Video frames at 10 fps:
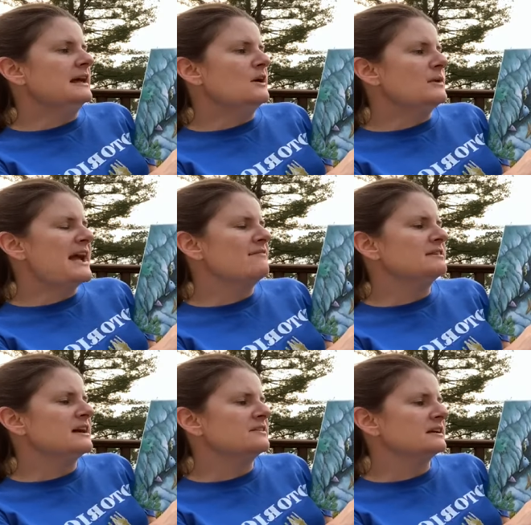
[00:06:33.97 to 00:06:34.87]
Now we
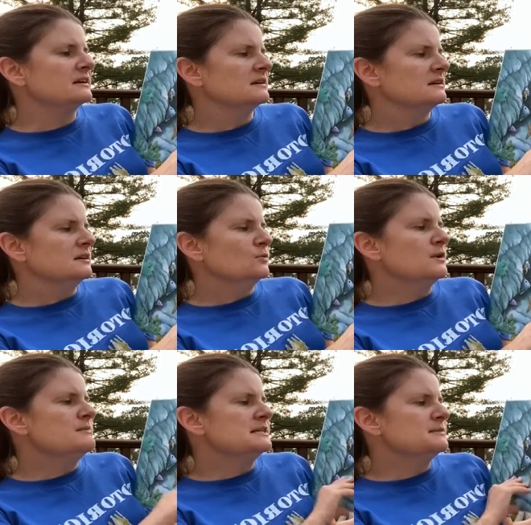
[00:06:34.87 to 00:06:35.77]
have nothing.
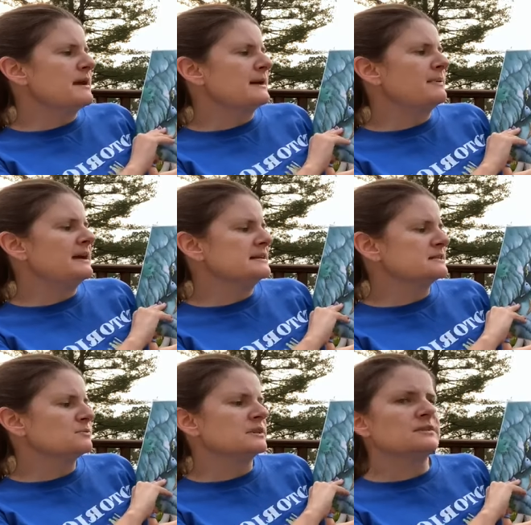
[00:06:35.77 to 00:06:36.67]
We must make
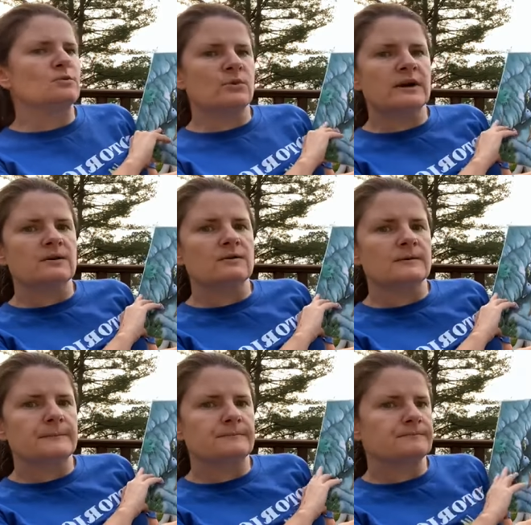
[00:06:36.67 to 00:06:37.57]
peace with the whale.